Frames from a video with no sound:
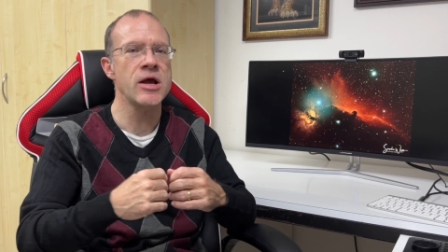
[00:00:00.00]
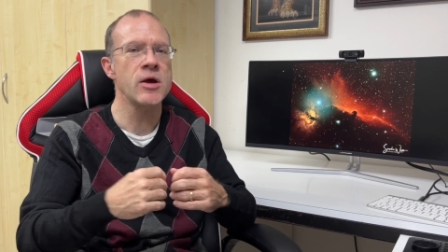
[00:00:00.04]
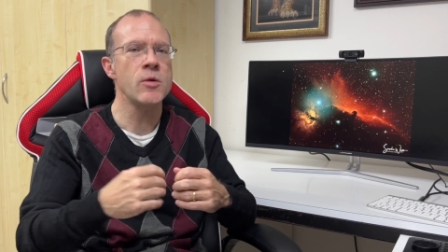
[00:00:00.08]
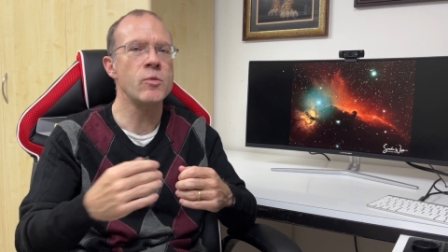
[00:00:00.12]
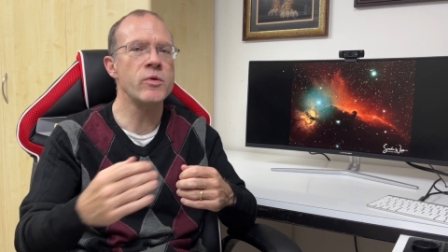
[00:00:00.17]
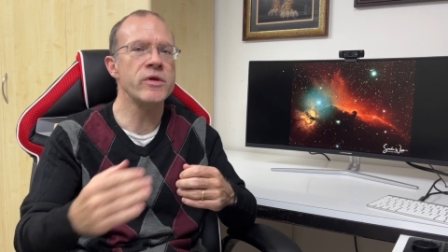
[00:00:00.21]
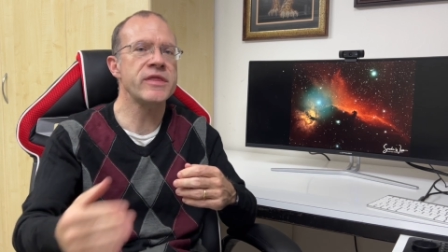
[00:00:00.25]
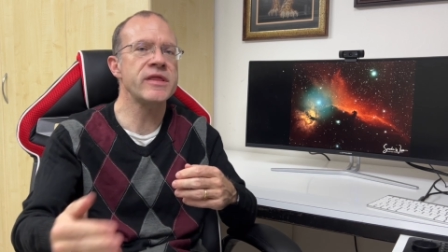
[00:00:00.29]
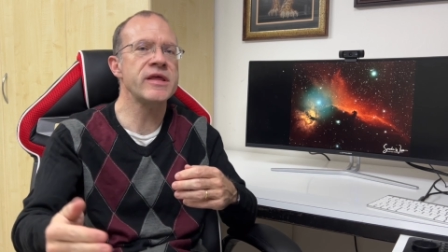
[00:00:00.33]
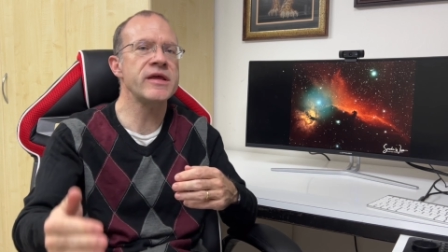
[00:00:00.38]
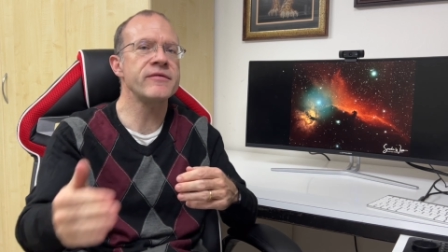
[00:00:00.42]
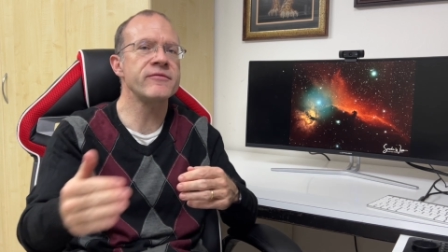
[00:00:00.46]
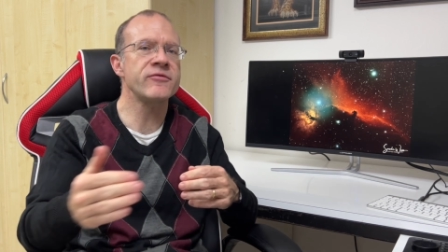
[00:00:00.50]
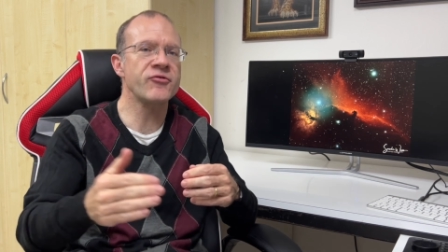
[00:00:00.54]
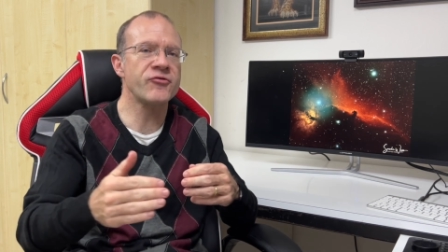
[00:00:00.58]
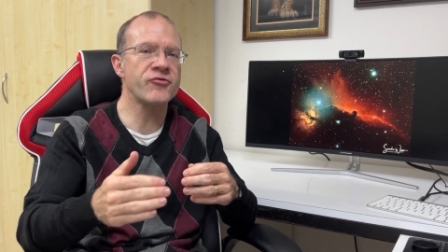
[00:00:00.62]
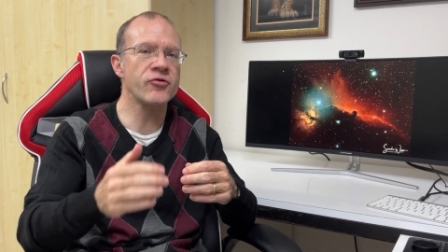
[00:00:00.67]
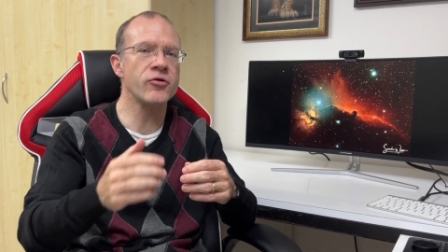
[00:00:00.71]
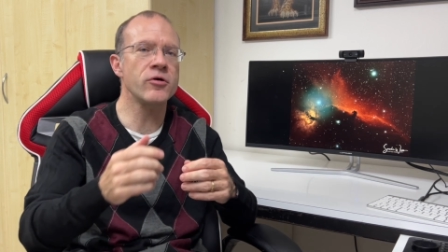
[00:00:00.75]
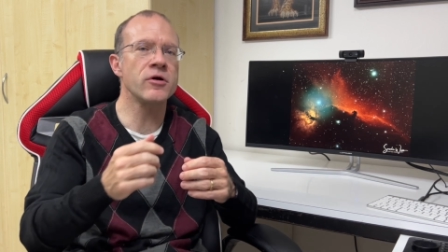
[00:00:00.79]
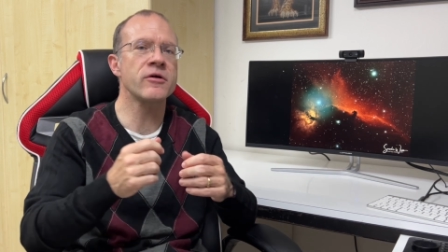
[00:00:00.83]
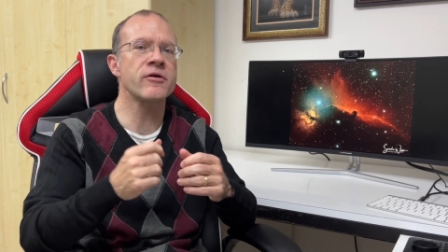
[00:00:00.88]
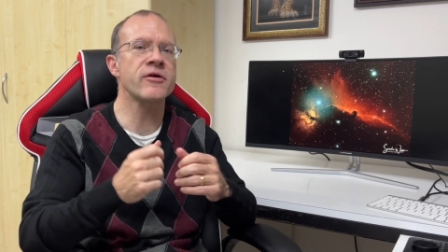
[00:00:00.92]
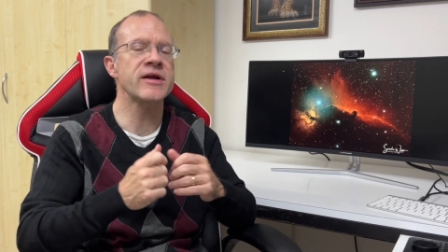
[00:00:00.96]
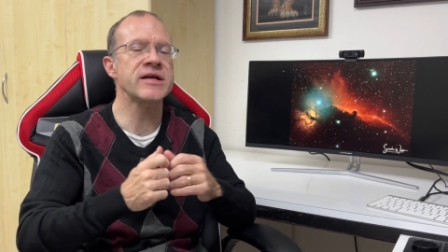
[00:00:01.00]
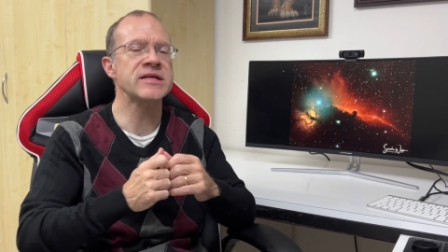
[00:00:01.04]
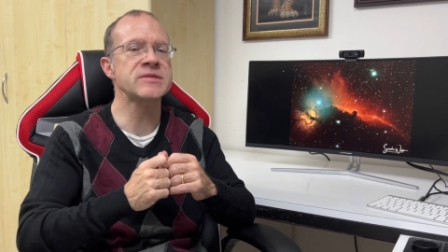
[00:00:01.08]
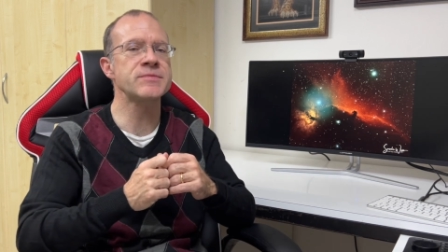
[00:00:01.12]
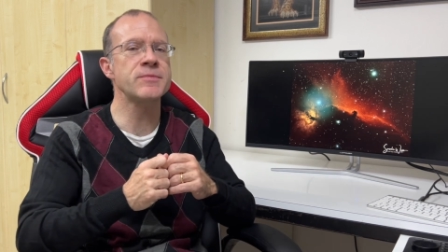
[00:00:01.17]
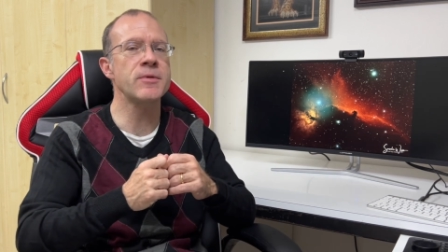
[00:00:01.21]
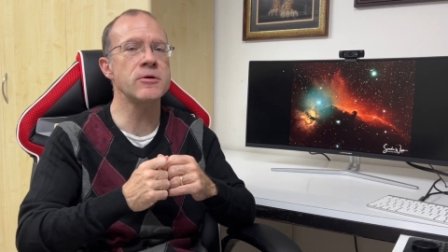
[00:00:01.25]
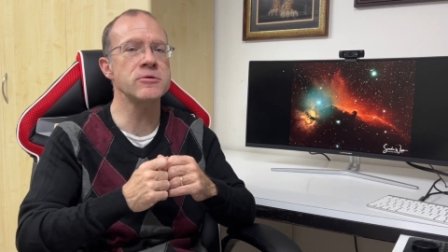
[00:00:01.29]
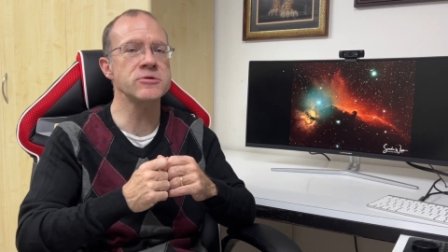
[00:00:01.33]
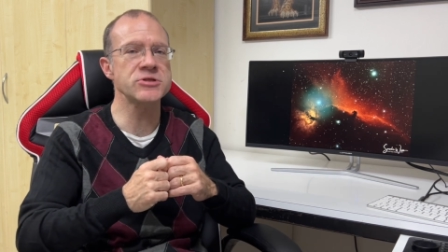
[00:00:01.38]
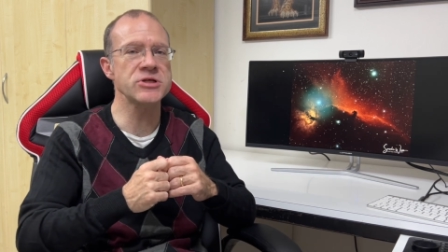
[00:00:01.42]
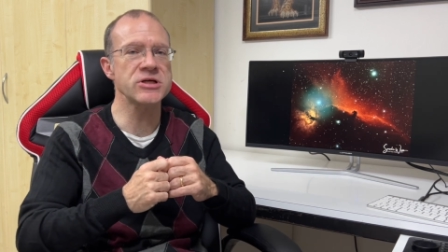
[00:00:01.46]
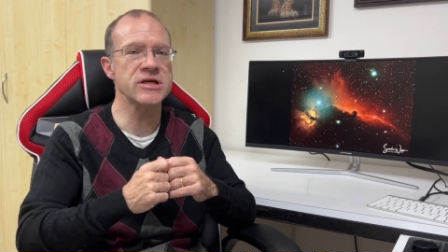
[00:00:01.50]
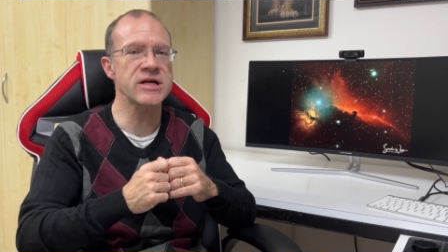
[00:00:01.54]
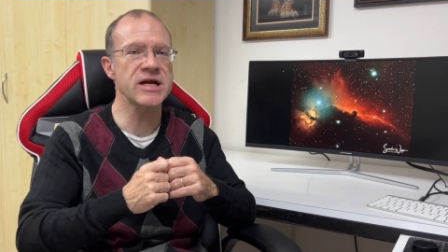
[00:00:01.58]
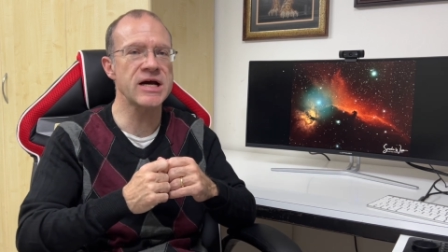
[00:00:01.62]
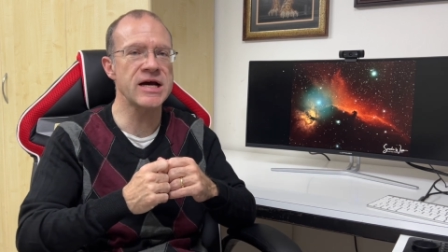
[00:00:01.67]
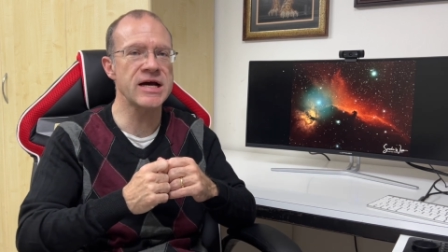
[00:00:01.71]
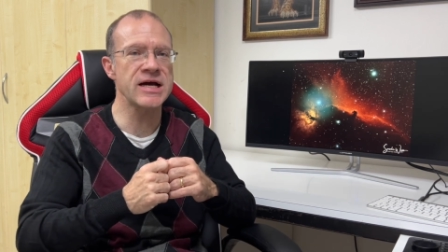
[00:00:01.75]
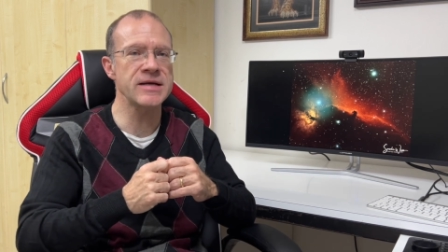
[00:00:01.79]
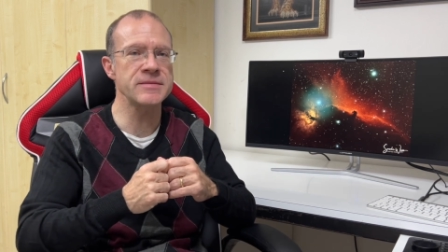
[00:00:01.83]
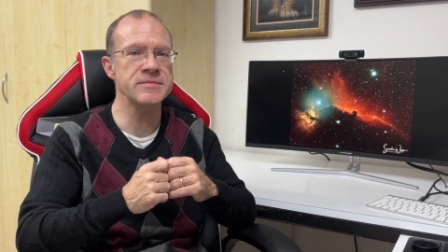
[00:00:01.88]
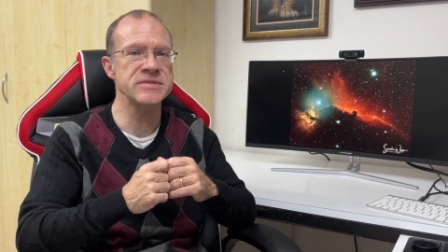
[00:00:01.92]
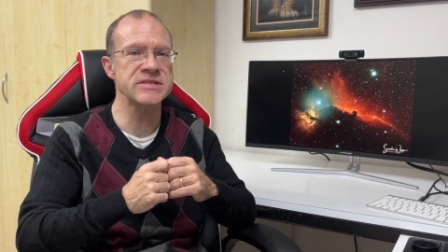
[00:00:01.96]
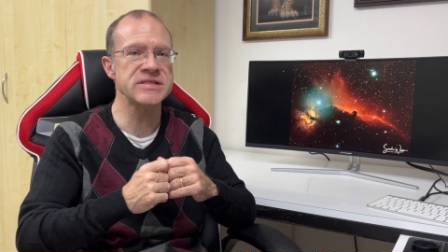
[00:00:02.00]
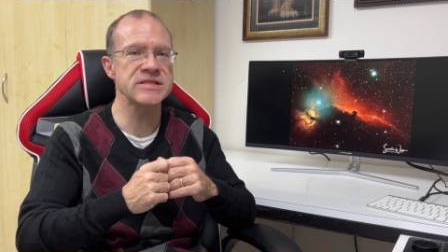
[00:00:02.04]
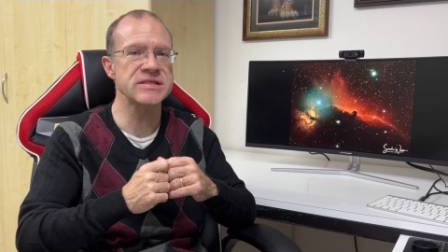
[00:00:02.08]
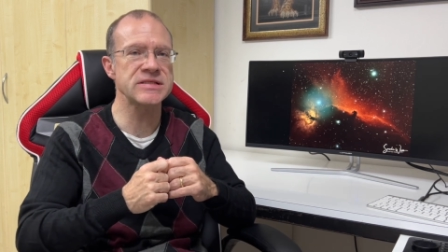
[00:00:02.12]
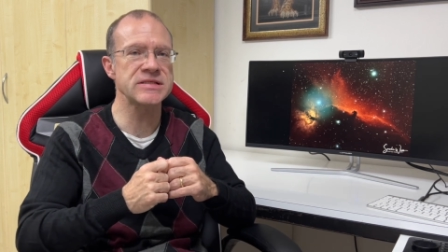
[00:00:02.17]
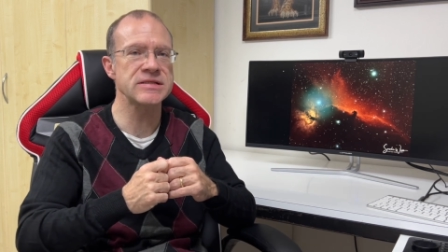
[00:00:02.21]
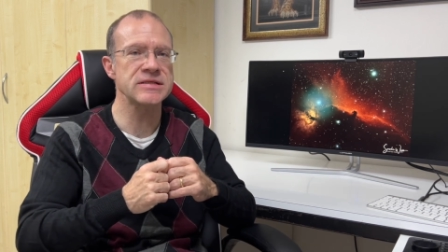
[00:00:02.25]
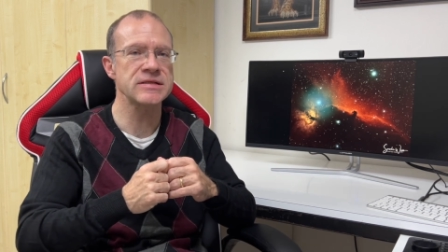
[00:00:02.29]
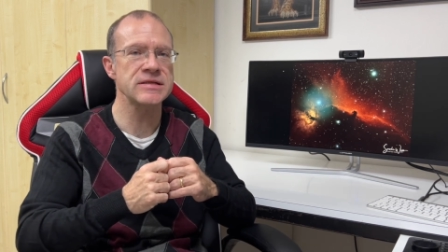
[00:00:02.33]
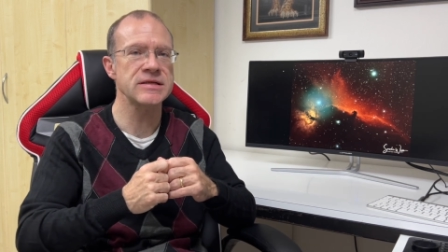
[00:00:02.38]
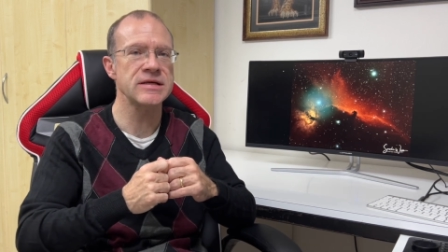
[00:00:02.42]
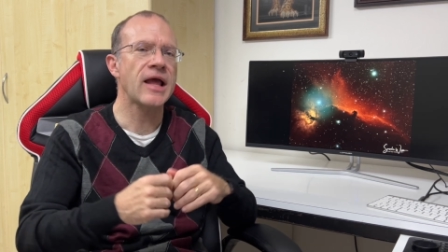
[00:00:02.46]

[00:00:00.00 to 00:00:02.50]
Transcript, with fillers: with even shorter exposure times.